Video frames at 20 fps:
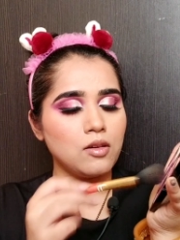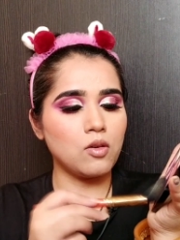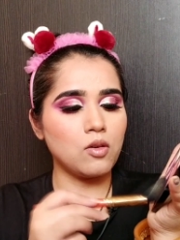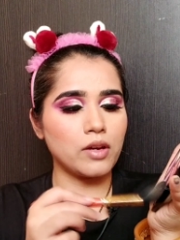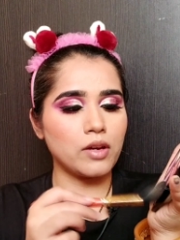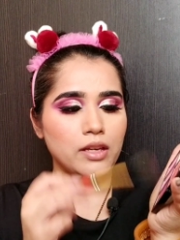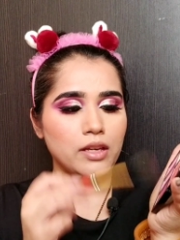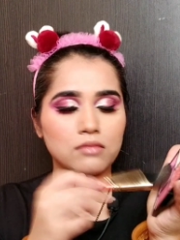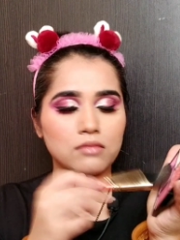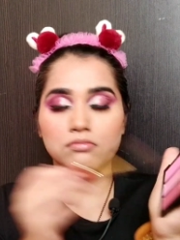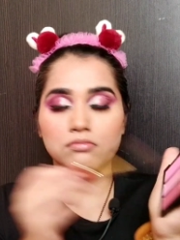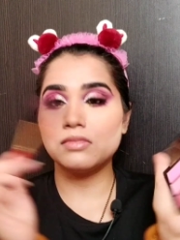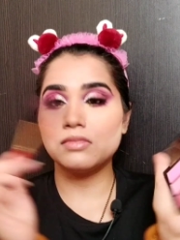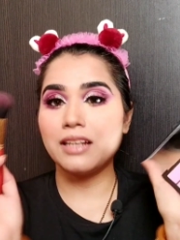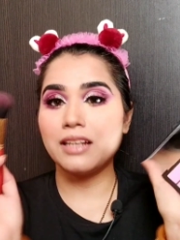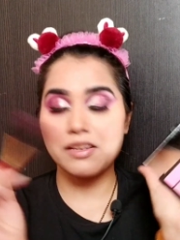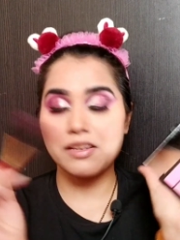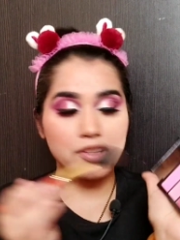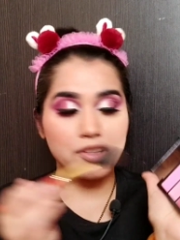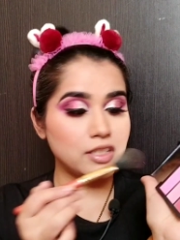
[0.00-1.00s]
Okay,
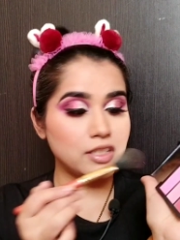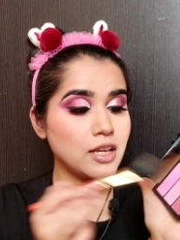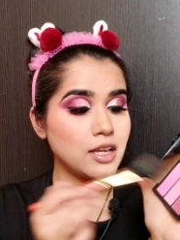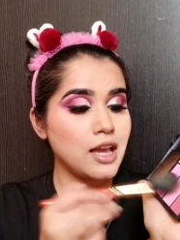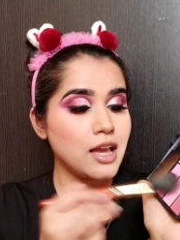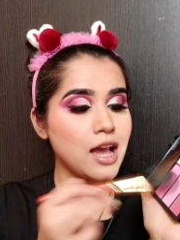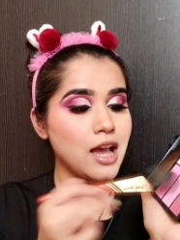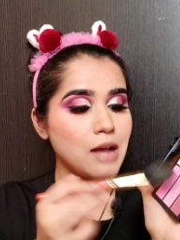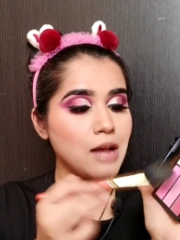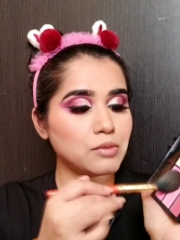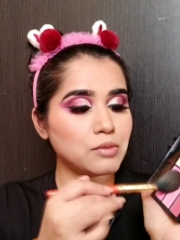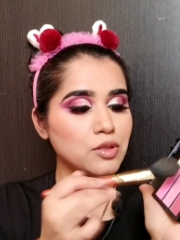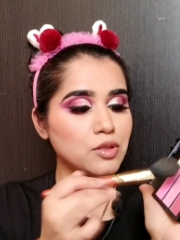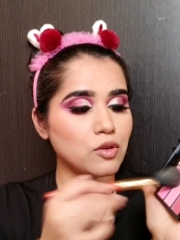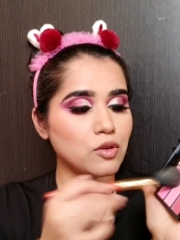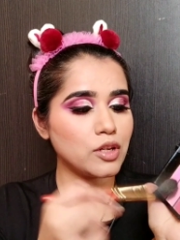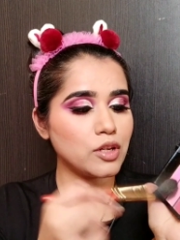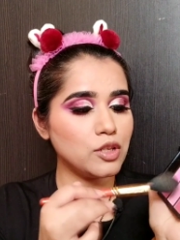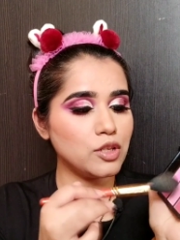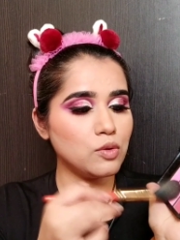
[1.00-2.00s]
leave it. I'm just
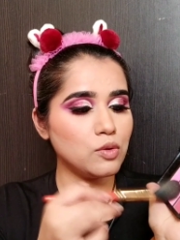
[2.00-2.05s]
gonna